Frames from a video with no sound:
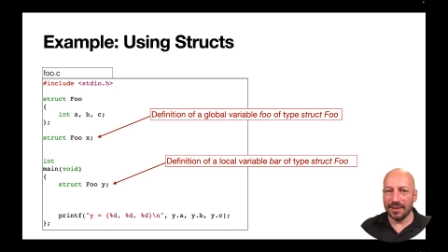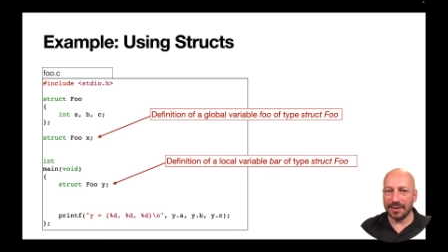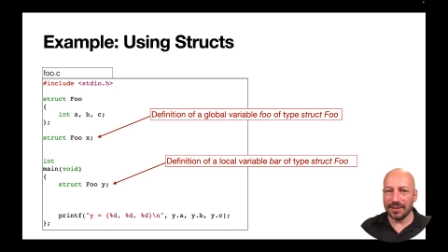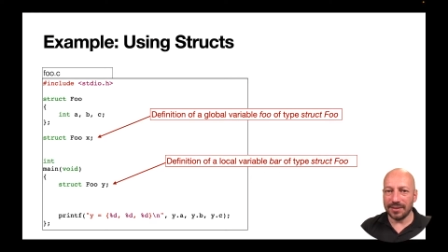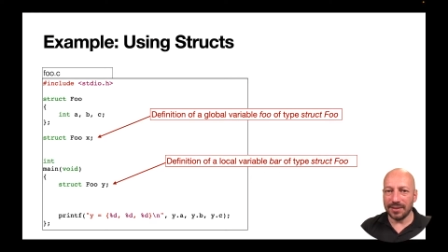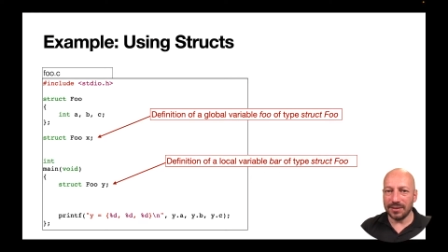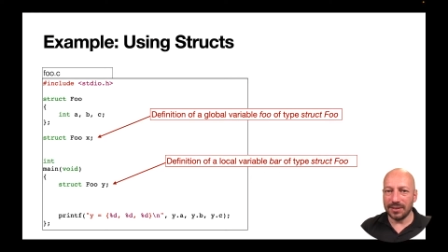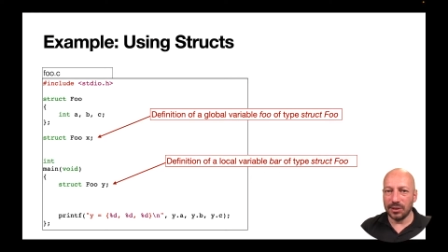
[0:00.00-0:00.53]

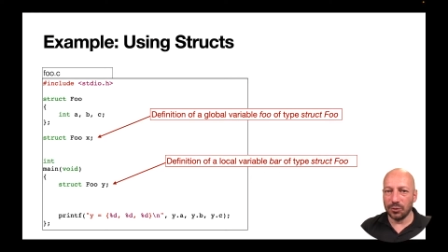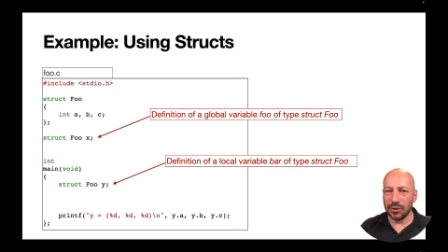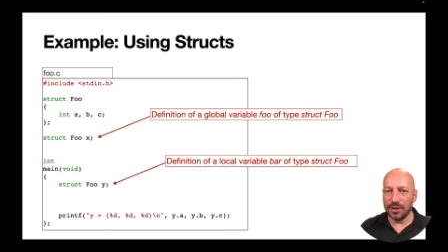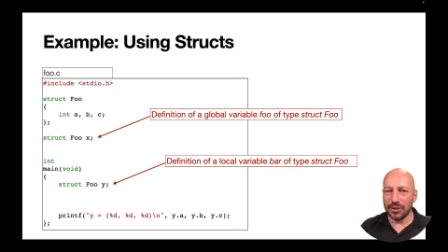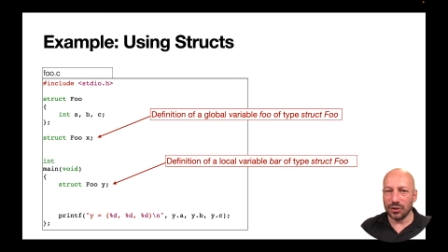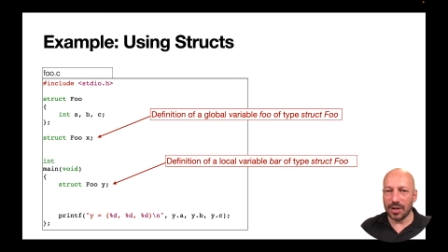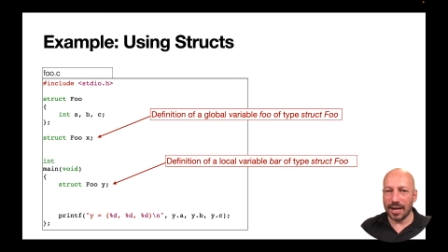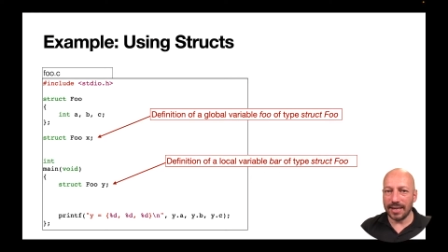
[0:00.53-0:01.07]
This zero
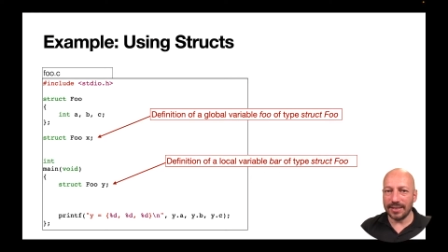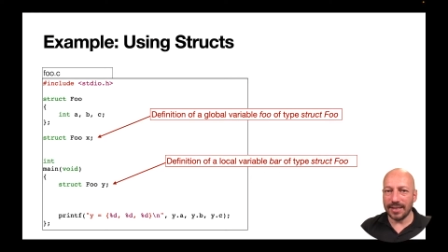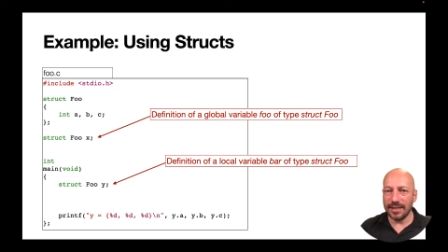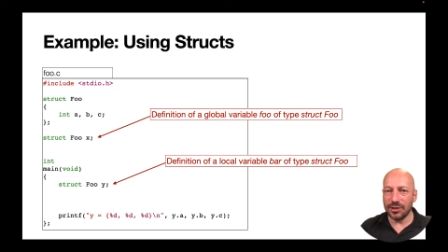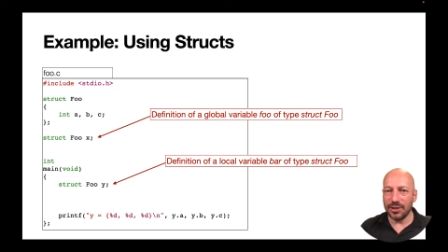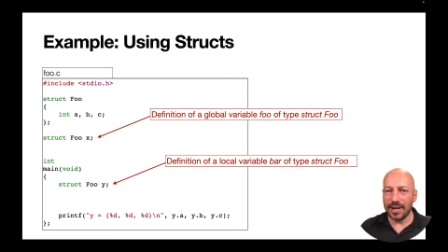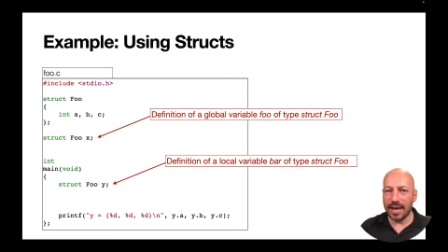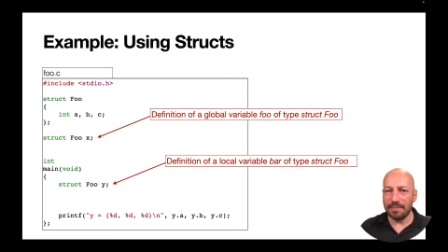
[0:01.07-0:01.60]

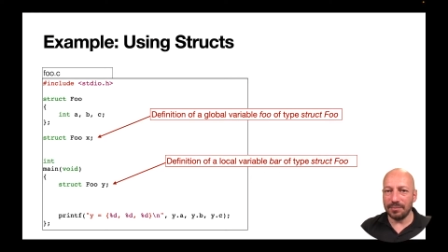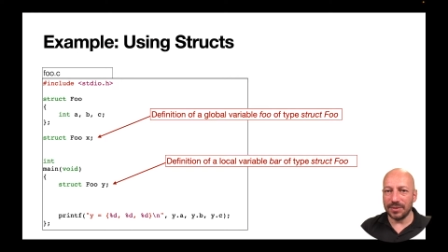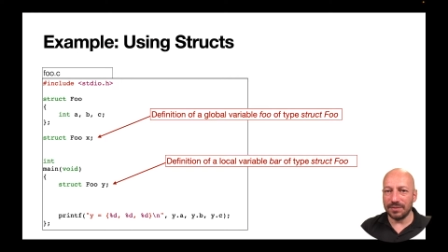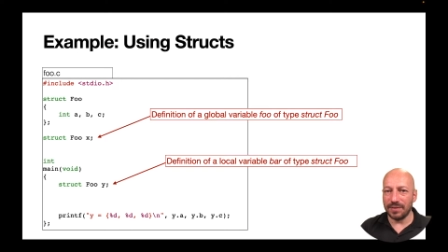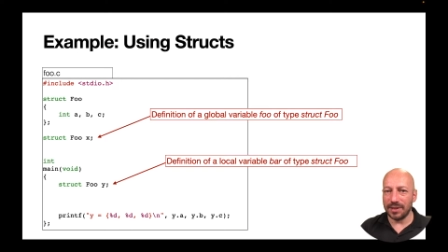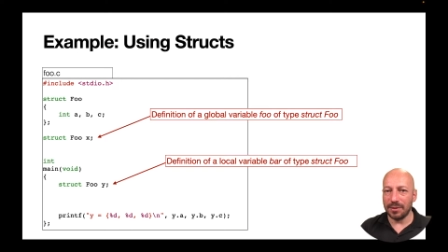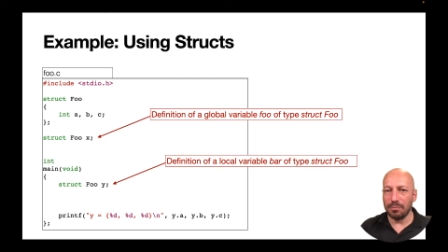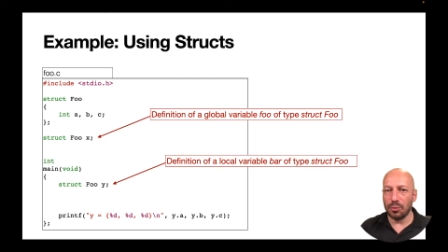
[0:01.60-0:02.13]
initialization
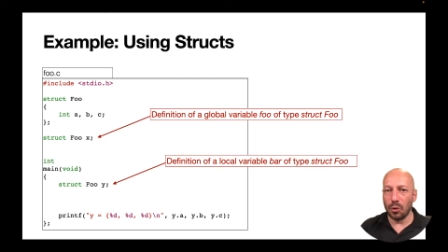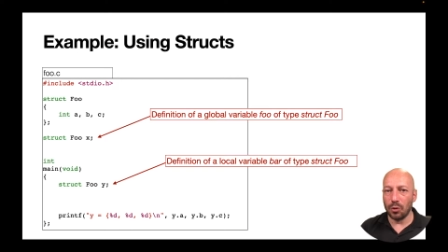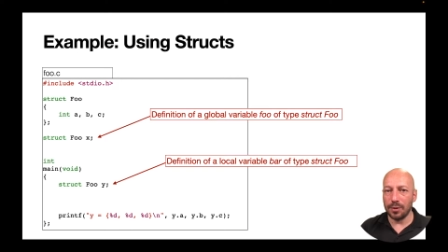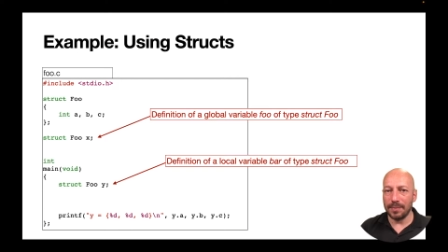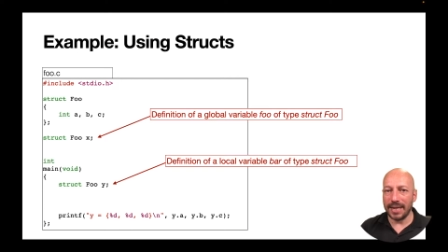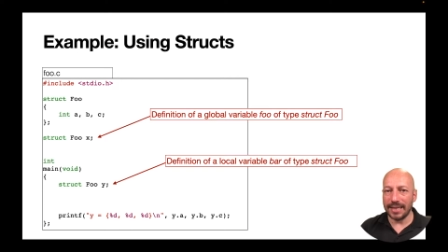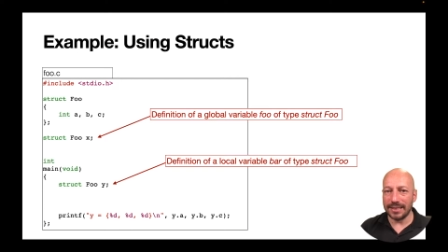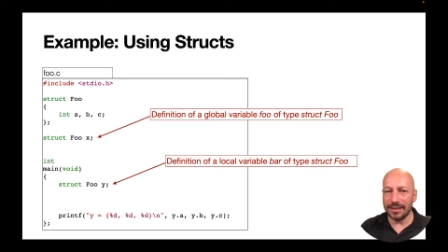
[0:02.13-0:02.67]
happens when the
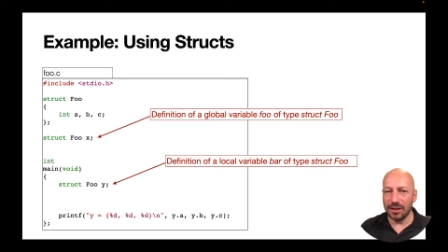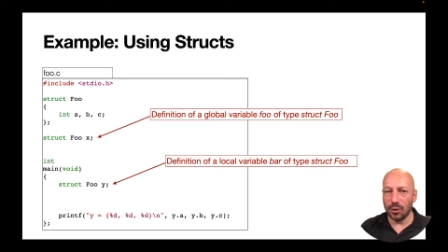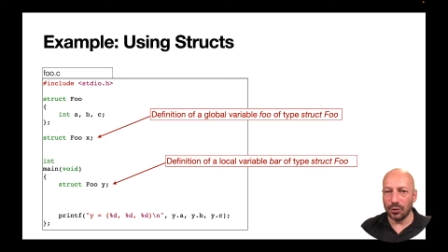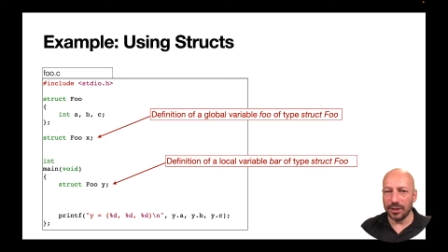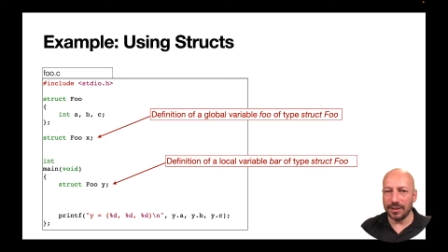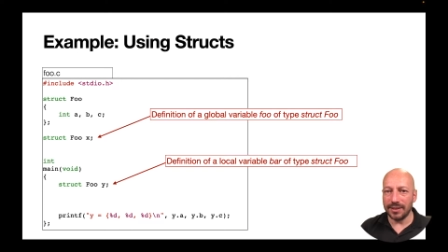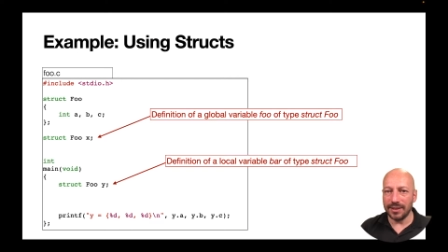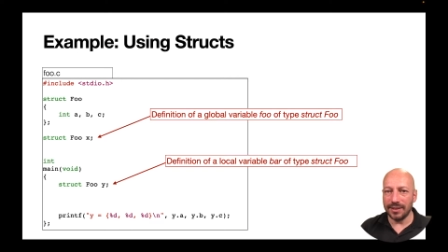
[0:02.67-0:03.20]
program gets
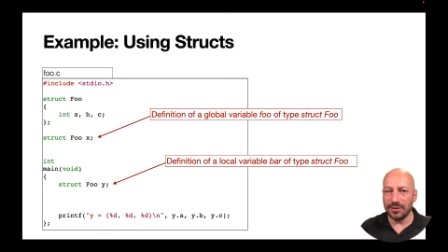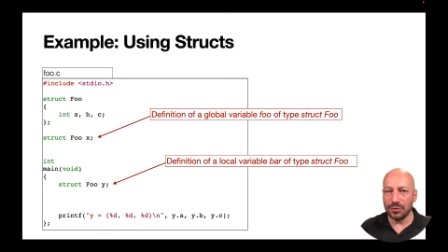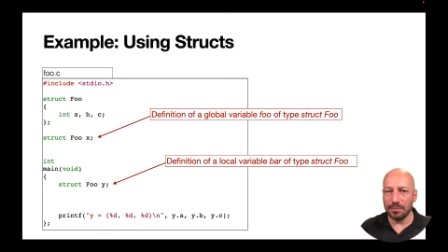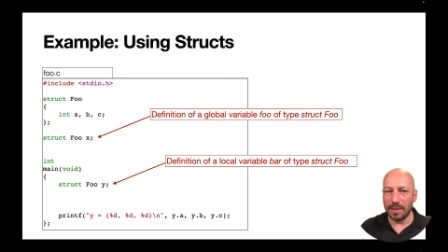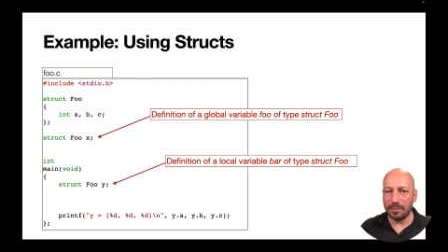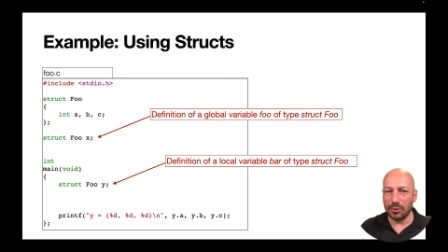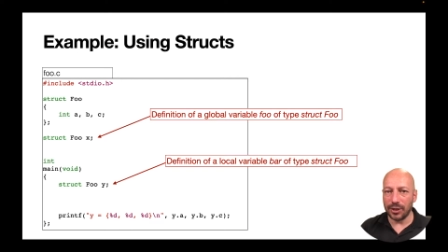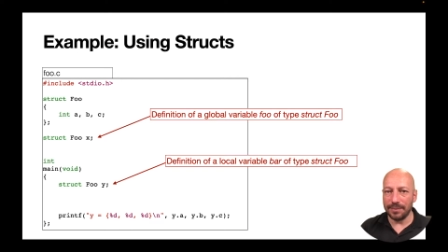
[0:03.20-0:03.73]
loaded into
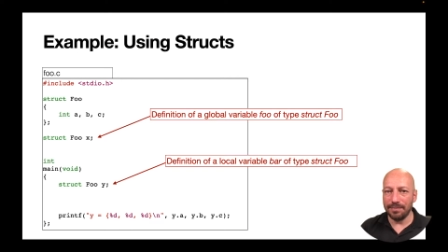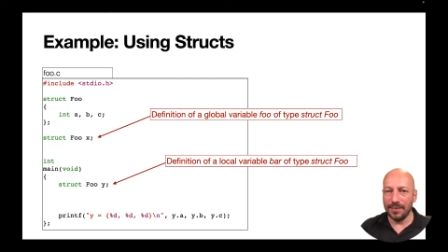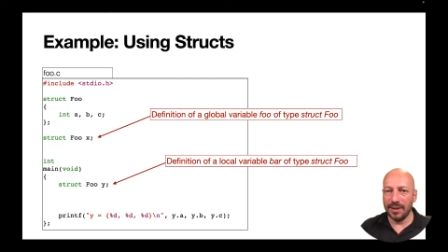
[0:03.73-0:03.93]
memory.